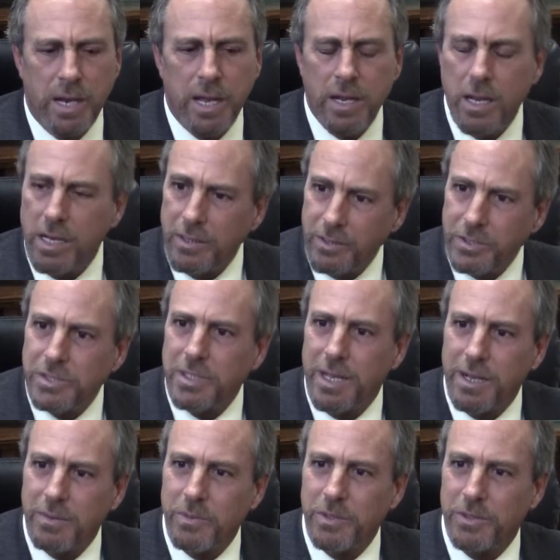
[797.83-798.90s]
And I
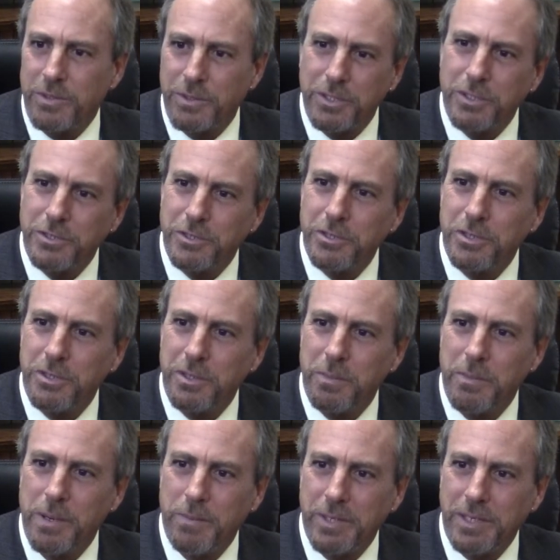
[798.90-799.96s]
understand where the concern
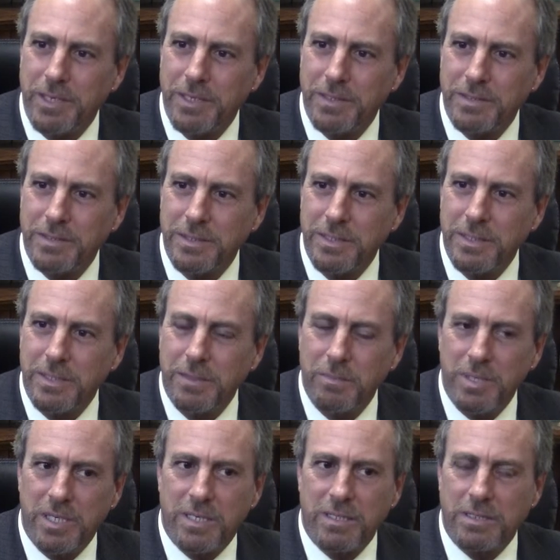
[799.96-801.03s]
is,
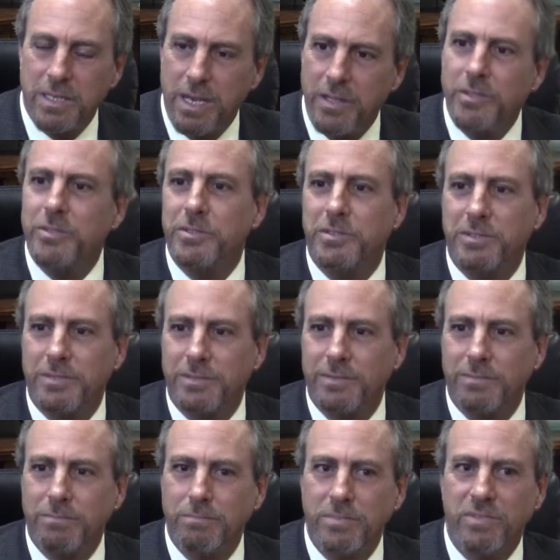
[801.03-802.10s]
because others
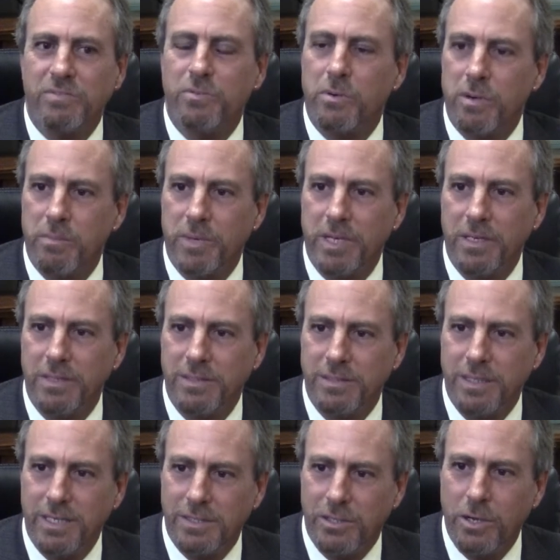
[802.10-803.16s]
before me
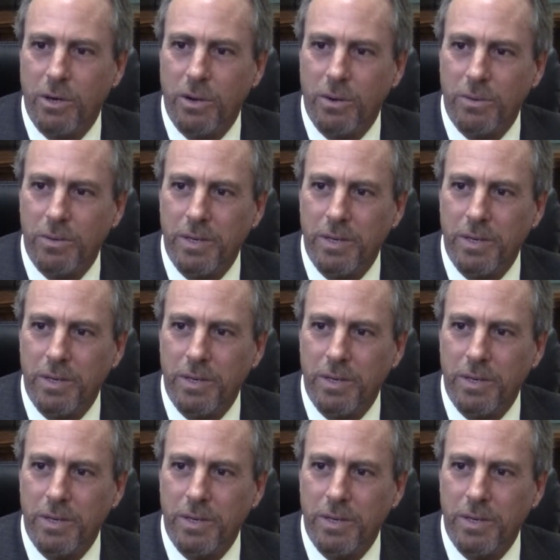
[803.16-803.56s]
did go